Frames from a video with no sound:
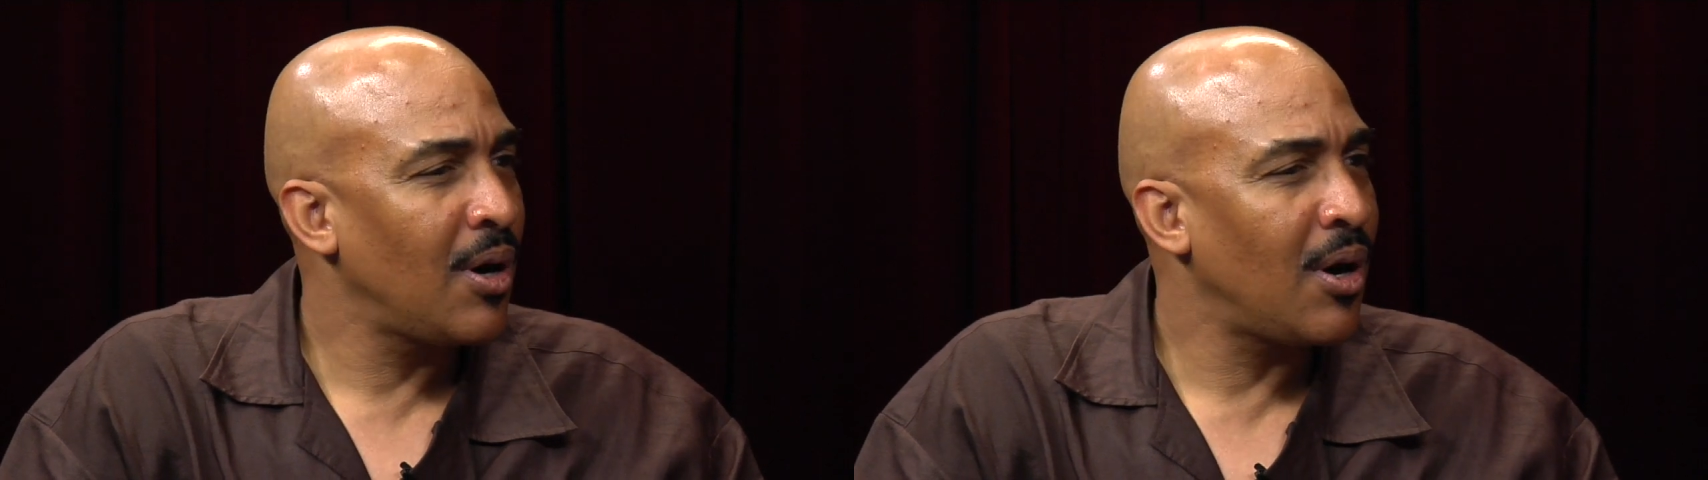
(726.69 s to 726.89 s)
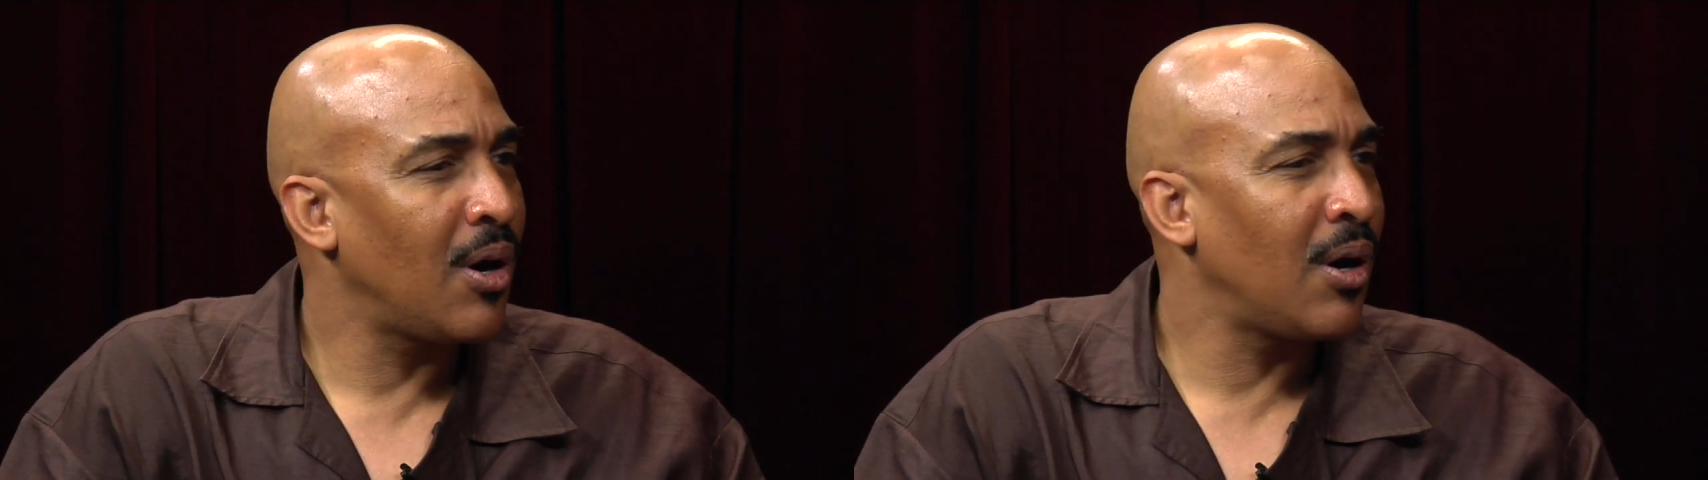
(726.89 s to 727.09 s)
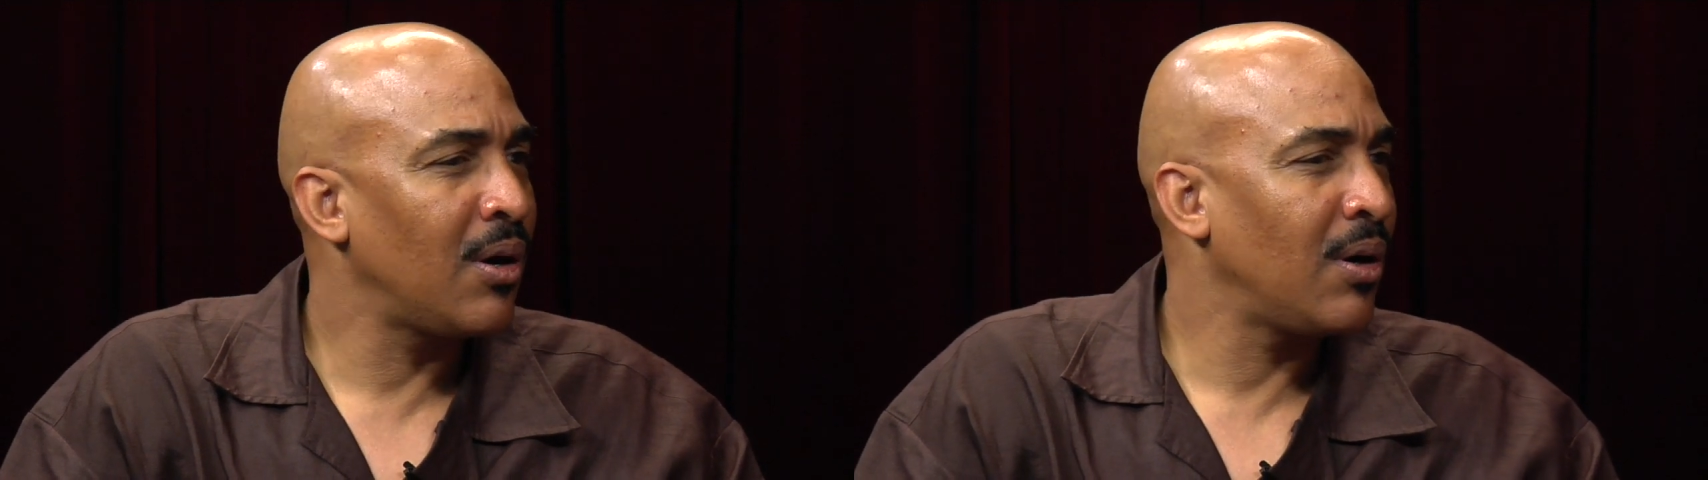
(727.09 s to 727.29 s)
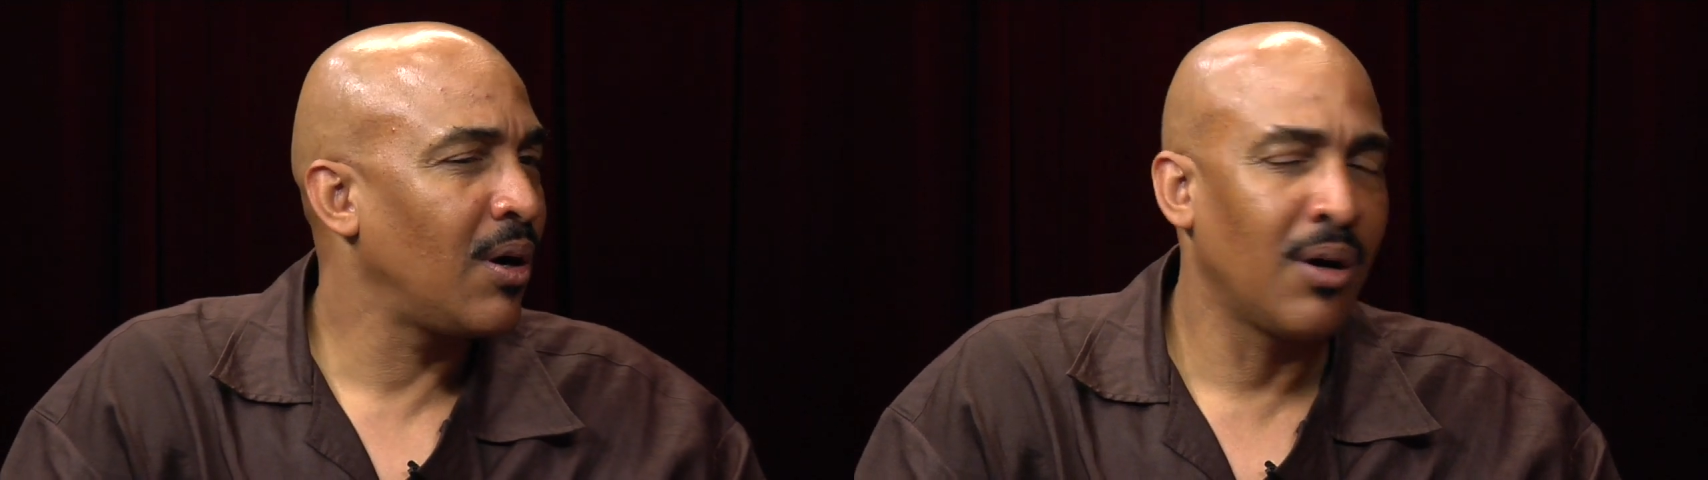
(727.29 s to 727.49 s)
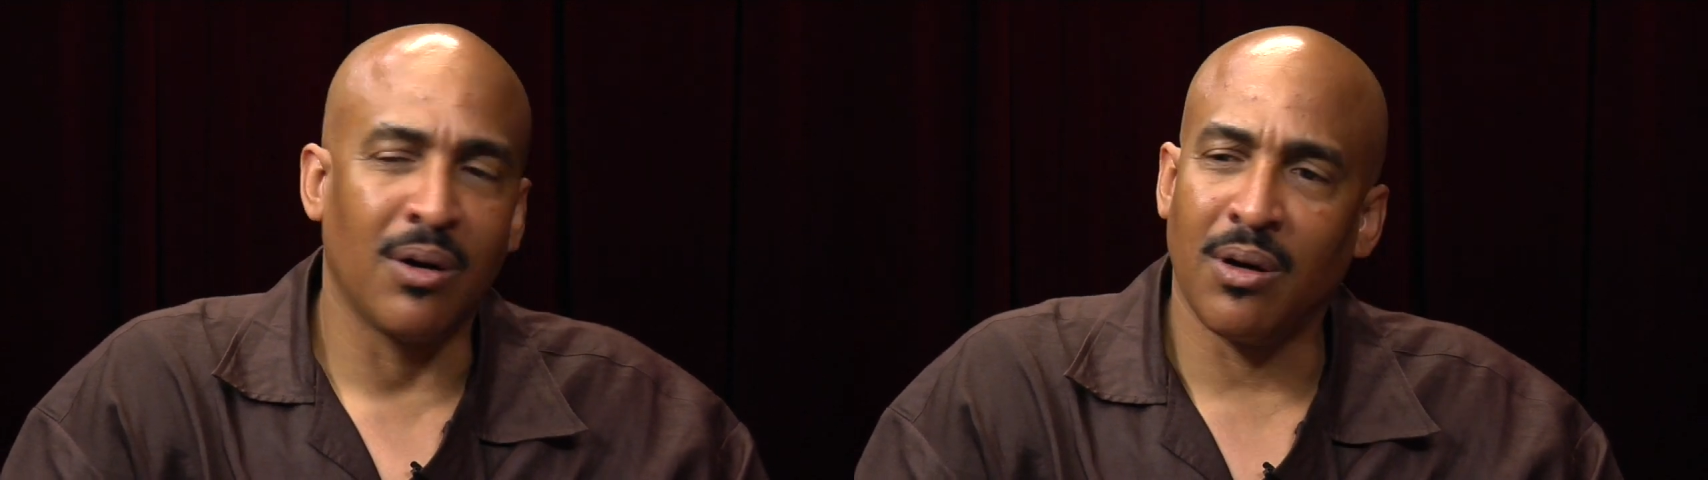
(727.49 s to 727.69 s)

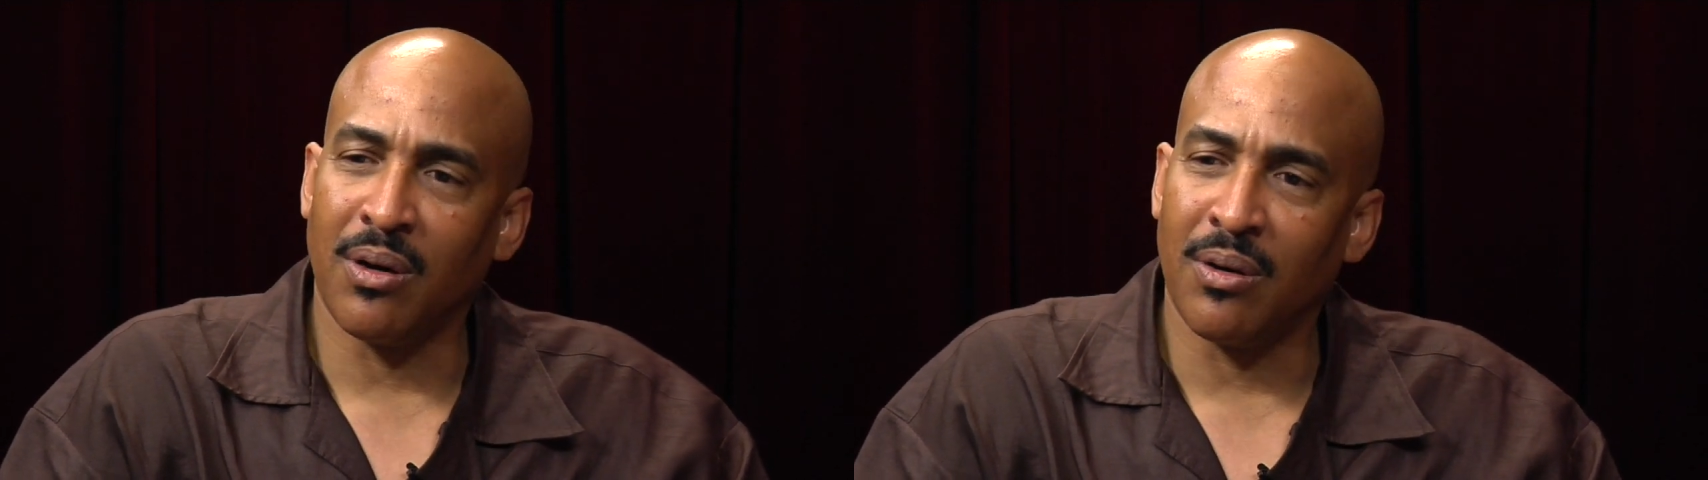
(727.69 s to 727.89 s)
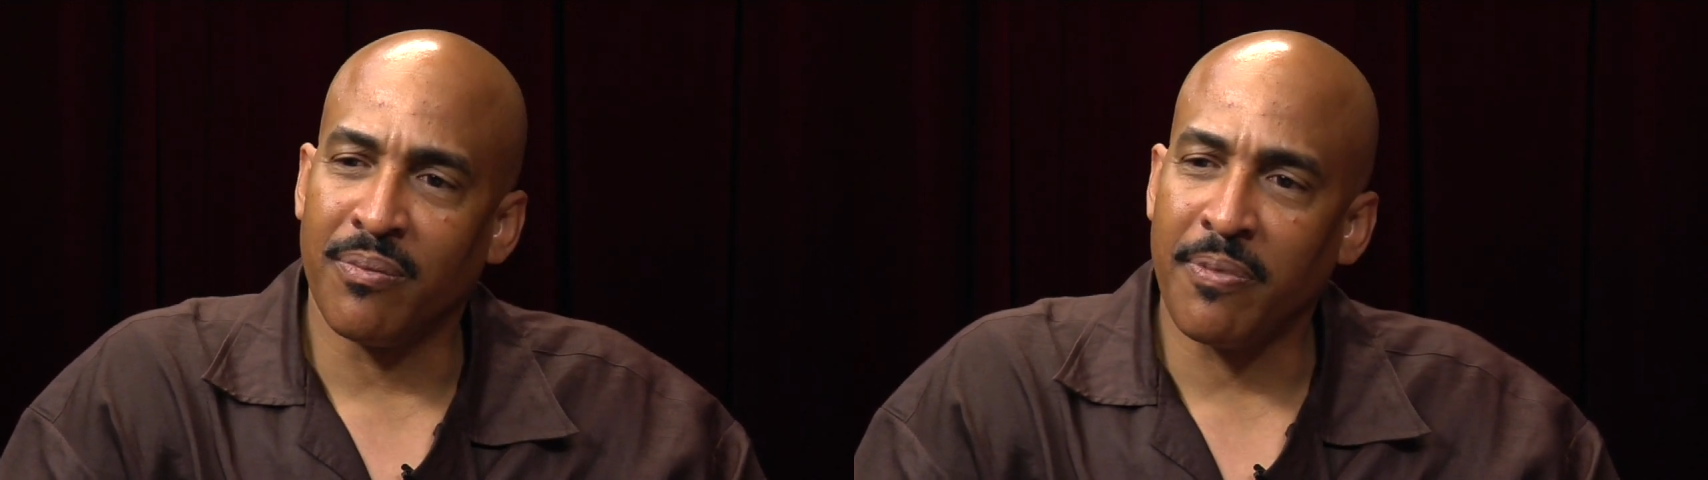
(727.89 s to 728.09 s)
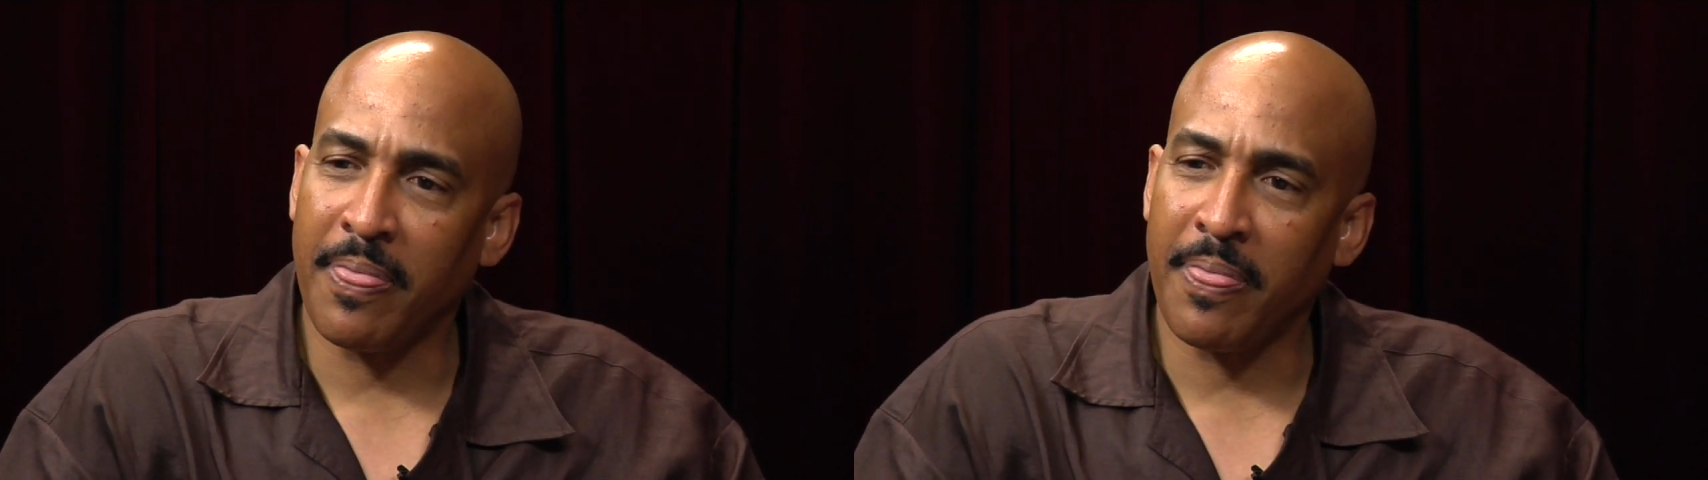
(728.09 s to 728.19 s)
because